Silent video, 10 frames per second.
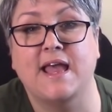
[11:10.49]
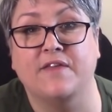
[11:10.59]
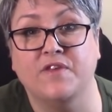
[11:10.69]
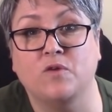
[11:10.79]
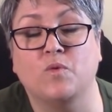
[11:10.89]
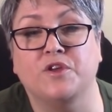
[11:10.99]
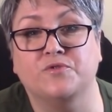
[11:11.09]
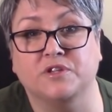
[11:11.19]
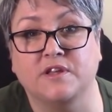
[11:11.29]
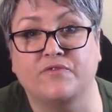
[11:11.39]
And then when you
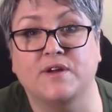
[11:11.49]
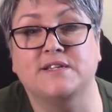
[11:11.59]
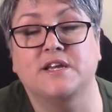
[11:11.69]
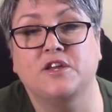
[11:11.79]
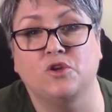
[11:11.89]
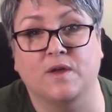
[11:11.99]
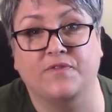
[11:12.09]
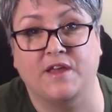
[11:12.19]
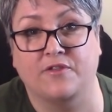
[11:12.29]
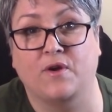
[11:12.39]
deliver it, you
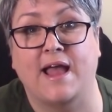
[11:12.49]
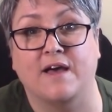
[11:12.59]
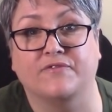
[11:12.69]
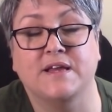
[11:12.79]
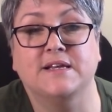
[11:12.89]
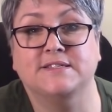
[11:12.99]
get the other half.